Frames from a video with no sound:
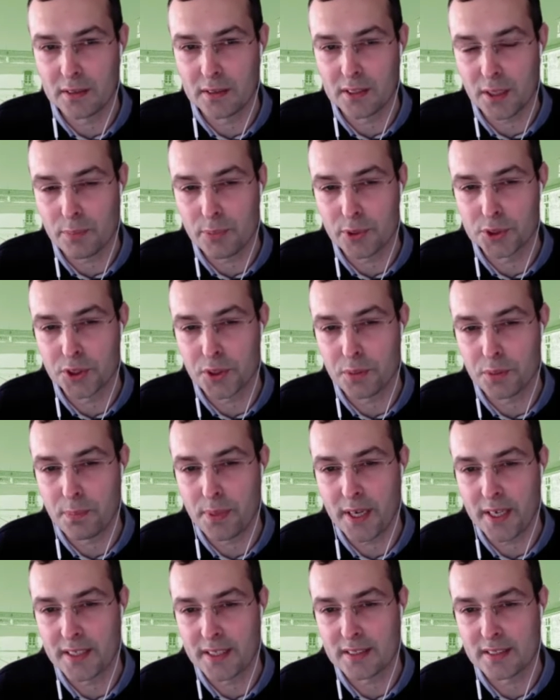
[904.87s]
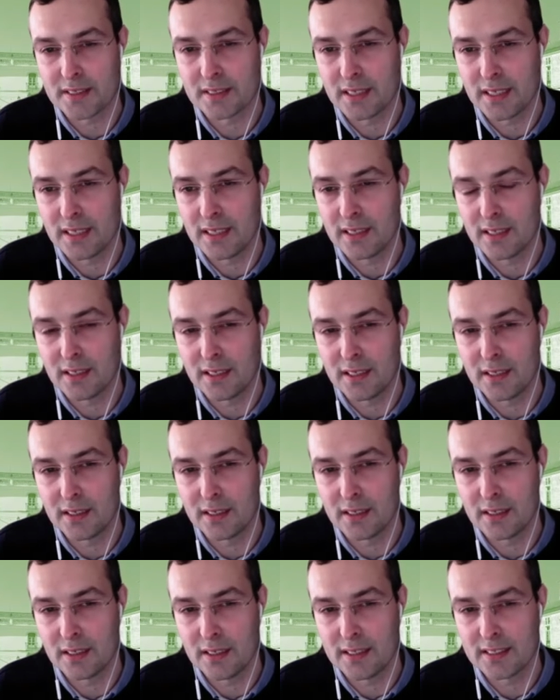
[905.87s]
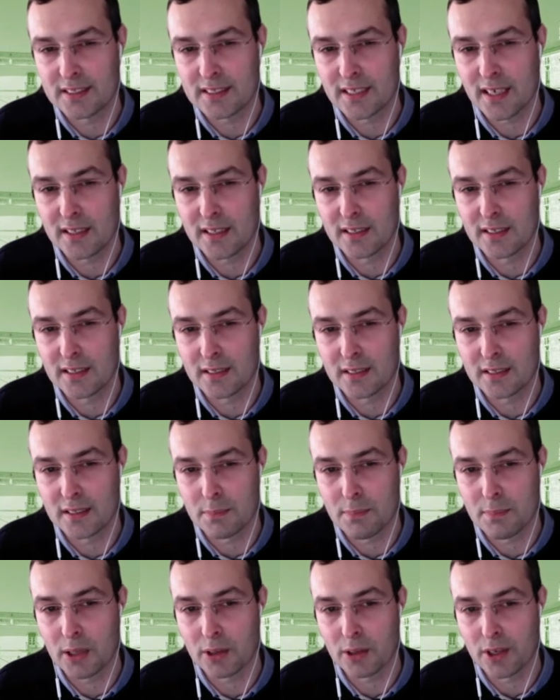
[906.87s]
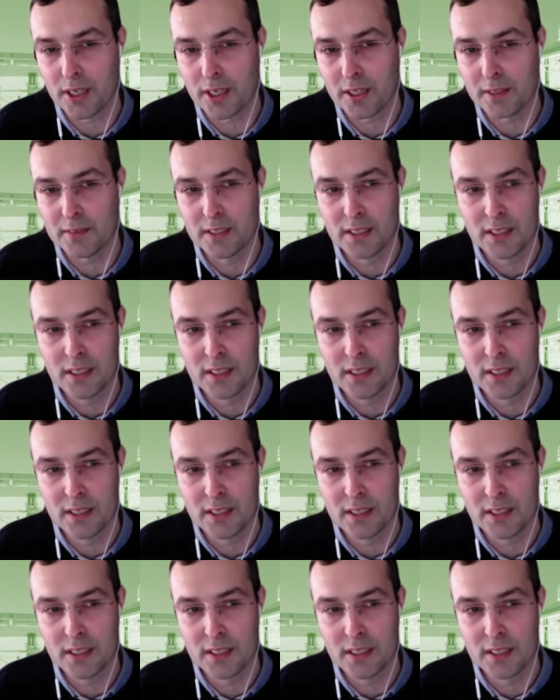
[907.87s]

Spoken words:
temperature peaks inside the balcony.